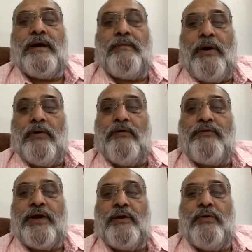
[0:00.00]
Paulo
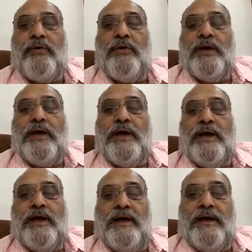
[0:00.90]
Freire
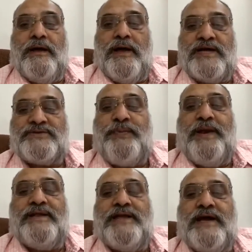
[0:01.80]

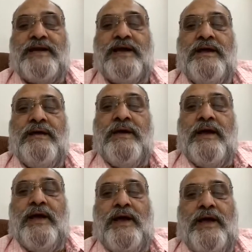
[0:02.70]
explained, that
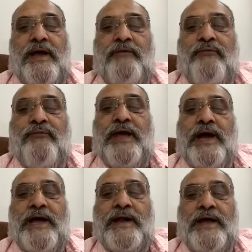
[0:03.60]
if we
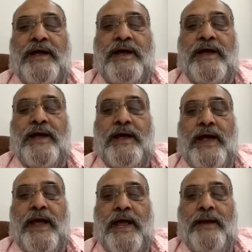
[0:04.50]
are
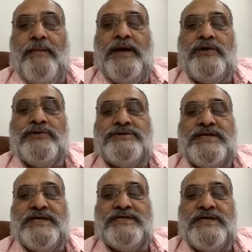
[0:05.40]
able to
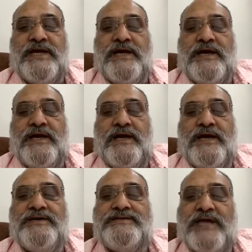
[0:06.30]
change
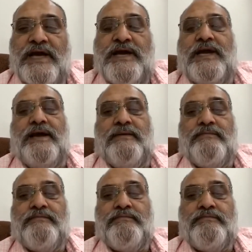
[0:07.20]
his thinking,
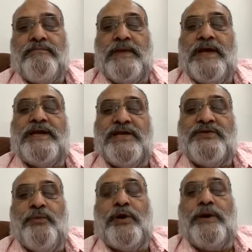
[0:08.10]
it is
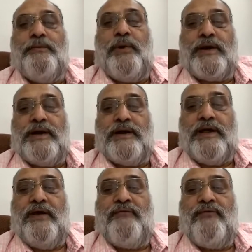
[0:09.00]
more important.
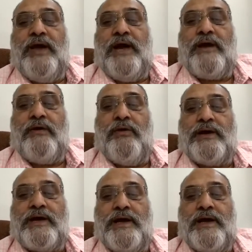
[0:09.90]
If we are
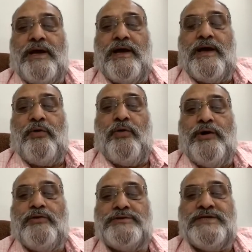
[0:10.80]
not
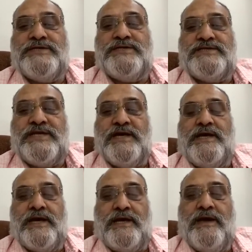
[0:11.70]
going to change his
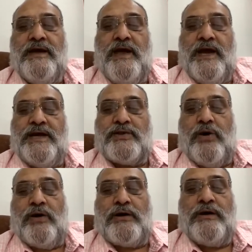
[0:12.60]
thinking and
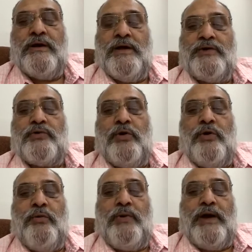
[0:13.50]
thought,
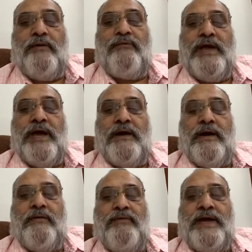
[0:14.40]
so
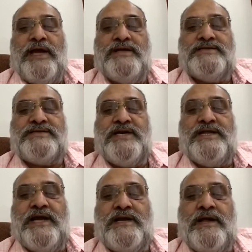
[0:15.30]
we can say
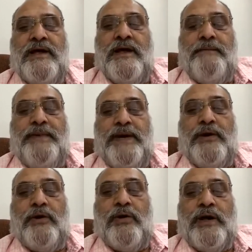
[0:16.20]
that
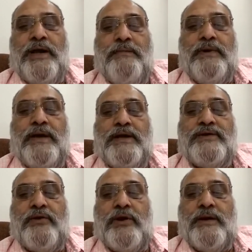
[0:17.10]
pedagogy is
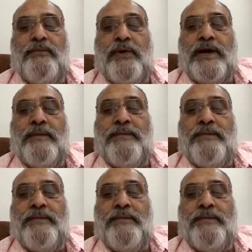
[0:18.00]
not important.